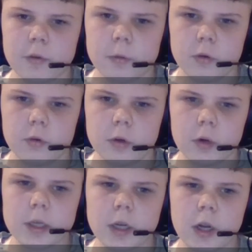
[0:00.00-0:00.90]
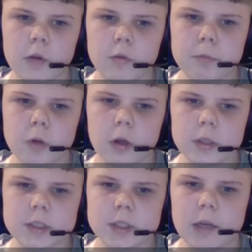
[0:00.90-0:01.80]
from New York, ripped
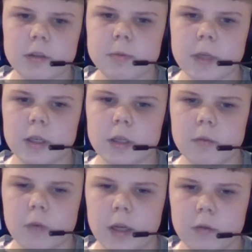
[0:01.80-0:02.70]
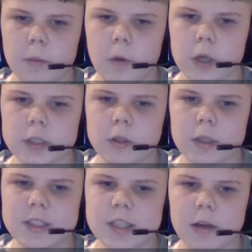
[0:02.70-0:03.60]
Hawley's announcement in remarks on
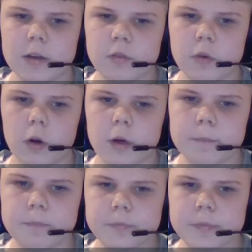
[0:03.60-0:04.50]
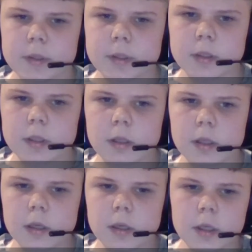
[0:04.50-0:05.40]
the Senate floor.
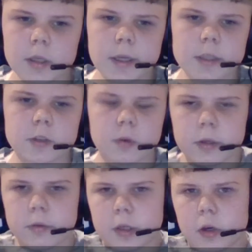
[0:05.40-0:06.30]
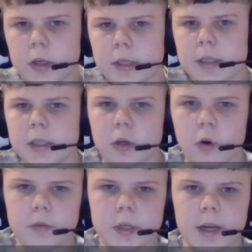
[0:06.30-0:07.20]
Next story regarding the
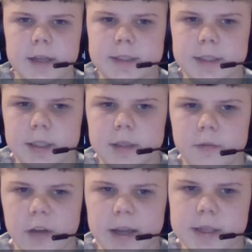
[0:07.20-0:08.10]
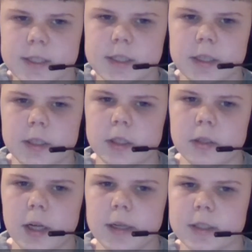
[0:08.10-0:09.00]
COVID-19 vaccine. The
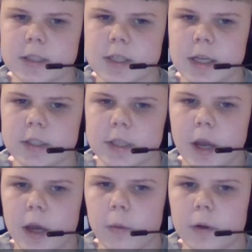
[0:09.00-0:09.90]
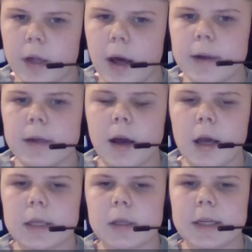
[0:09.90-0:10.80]
United States will not
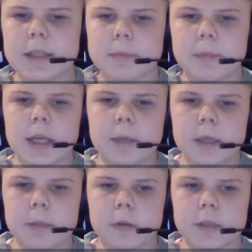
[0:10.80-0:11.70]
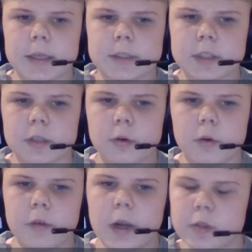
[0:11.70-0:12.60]
inoculate as many people against the
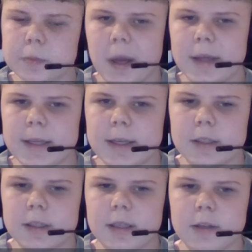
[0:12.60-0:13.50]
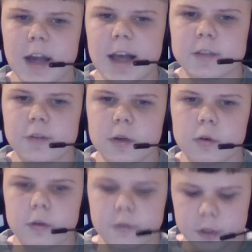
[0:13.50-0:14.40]
coronavirus by the end of the year as
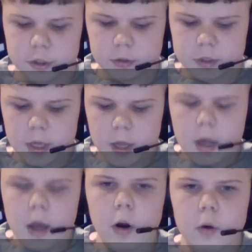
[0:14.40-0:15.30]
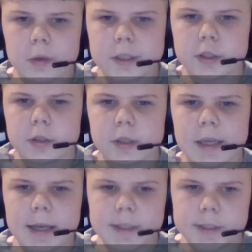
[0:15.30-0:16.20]
federal officials
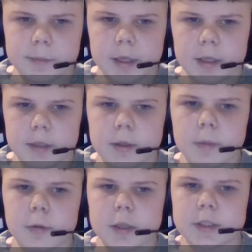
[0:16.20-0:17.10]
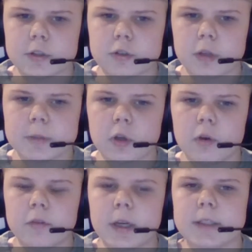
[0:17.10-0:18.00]
originally estimated, President Trump's
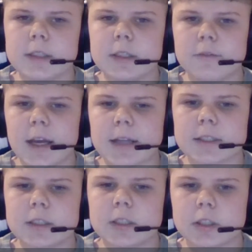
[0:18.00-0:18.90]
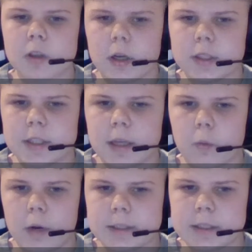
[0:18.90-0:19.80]
COVID-19 vaccine czar said
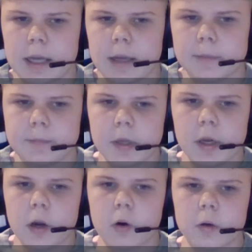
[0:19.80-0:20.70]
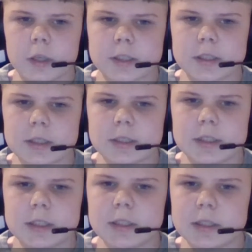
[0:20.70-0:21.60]
Wednesday. According to the
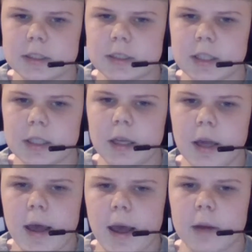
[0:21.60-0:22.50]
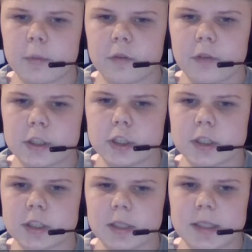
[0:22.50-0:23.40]
CDC and
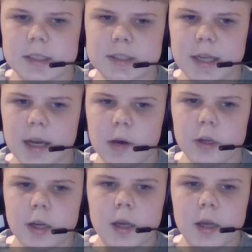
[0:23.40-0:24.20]
Prevention's latest count,